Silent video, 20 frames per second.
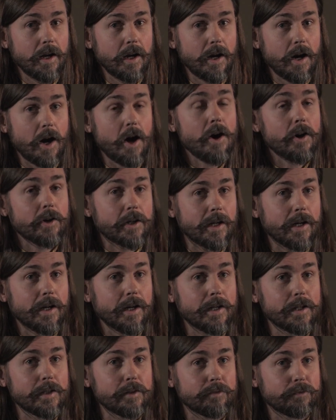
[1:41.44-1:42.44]

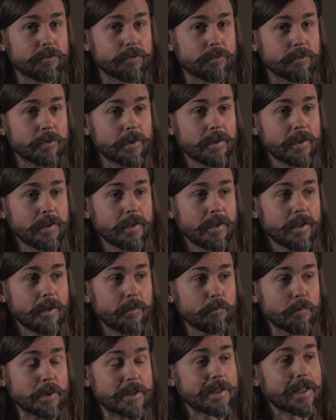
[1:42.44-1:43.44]
archive
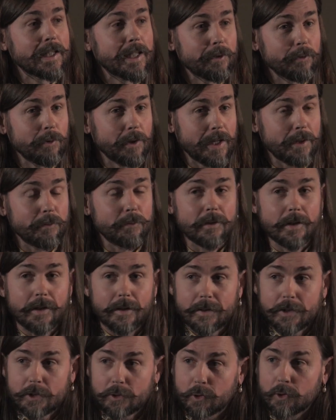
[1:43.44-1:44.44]
material out there
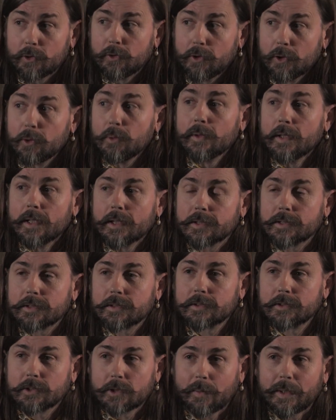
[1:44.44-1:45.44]
that you could do this.
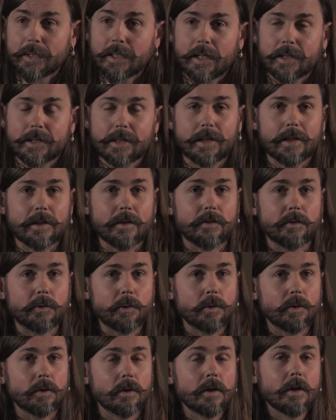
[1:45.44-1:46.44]
So I kind of
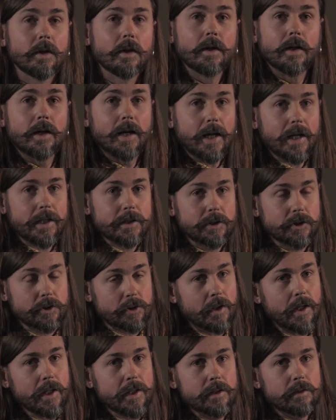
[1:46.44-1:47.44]
thought I'd
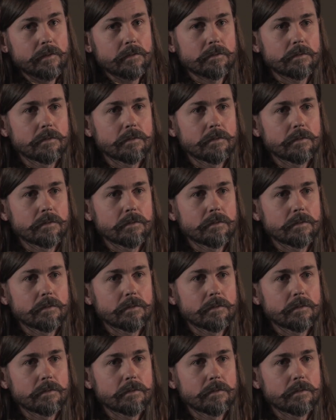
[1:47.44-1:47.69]
try and